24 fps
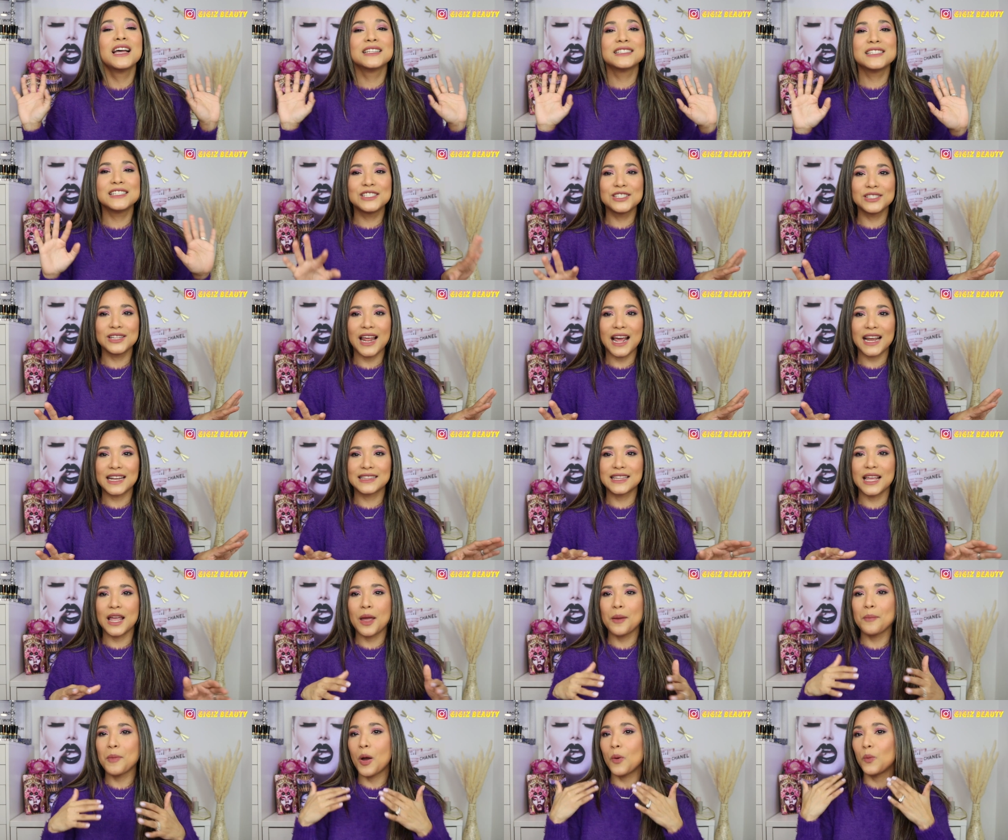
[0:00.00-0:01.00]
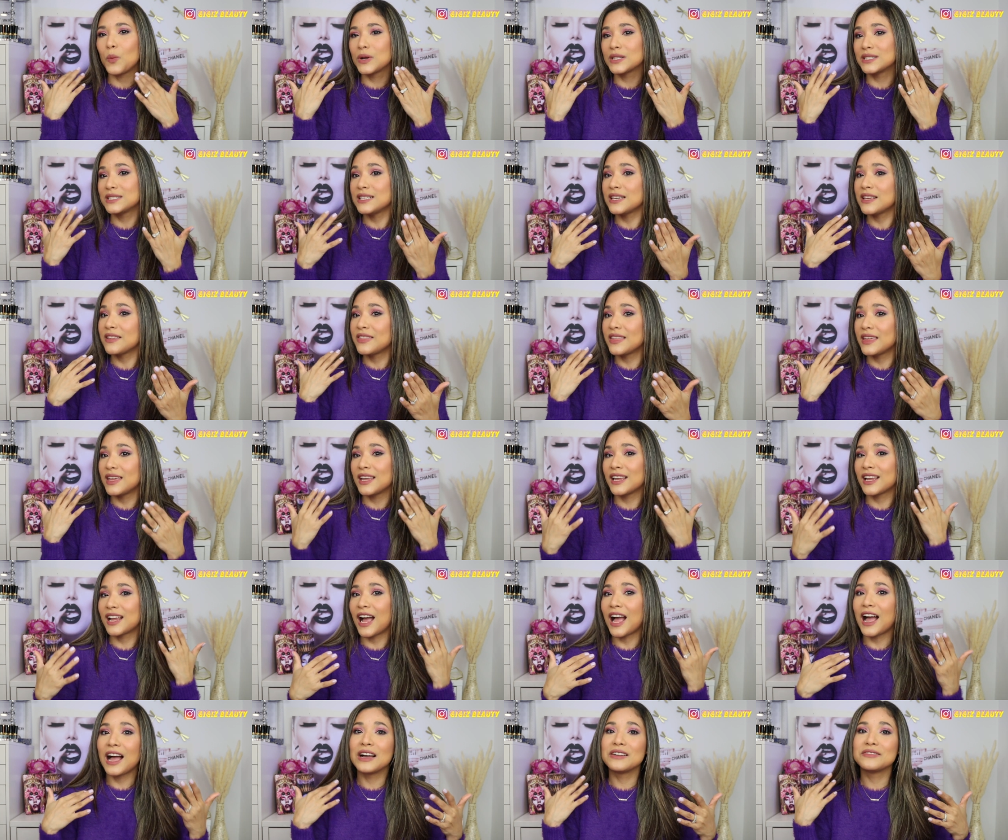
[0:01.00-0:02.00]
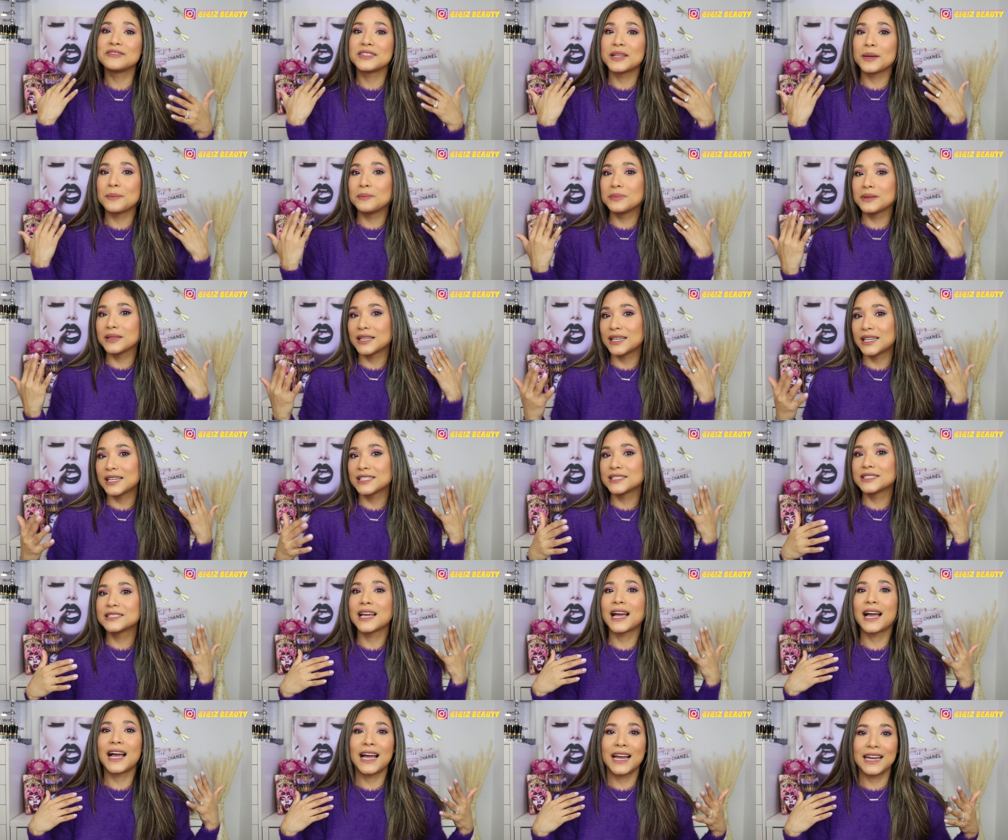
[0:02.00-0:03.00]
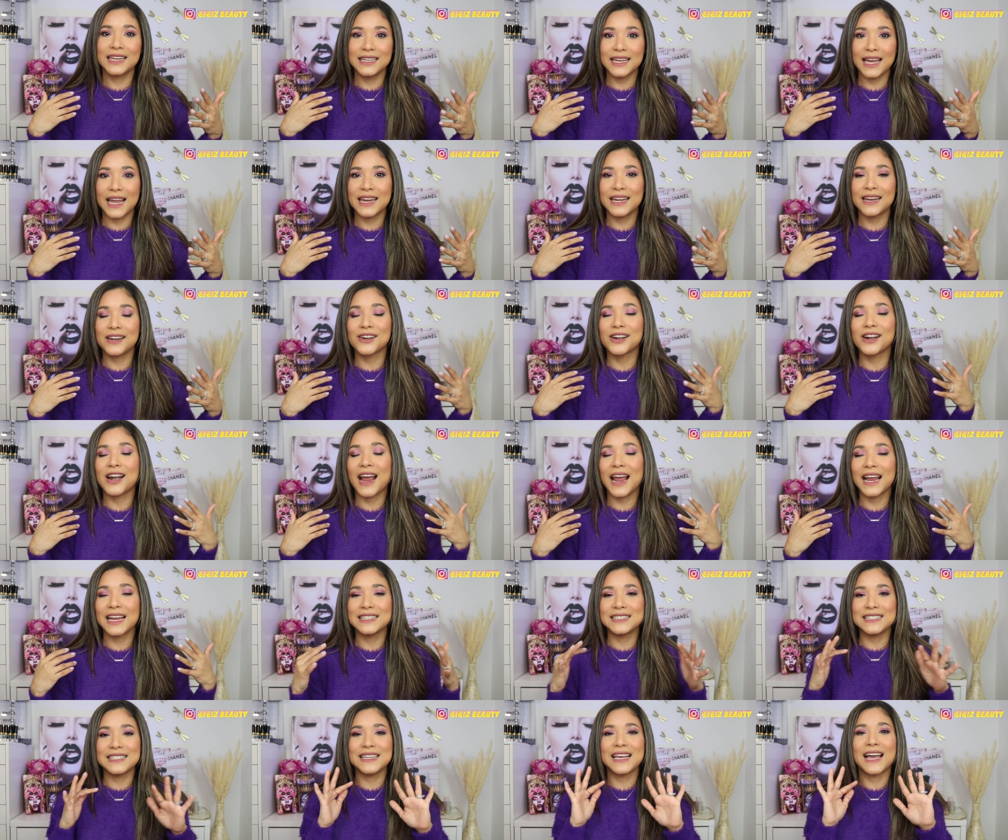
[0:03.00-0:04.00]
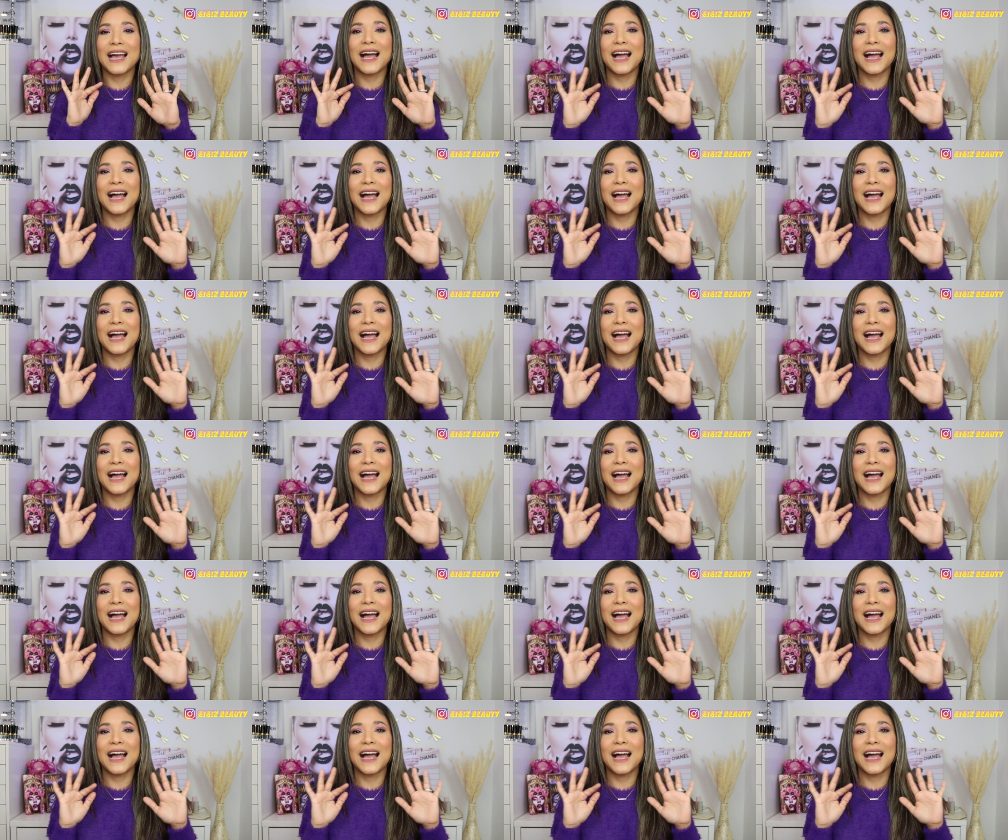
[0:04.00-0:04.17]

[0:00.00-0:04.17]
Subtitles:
Did you like them? What do you think of the blush highlighter idea?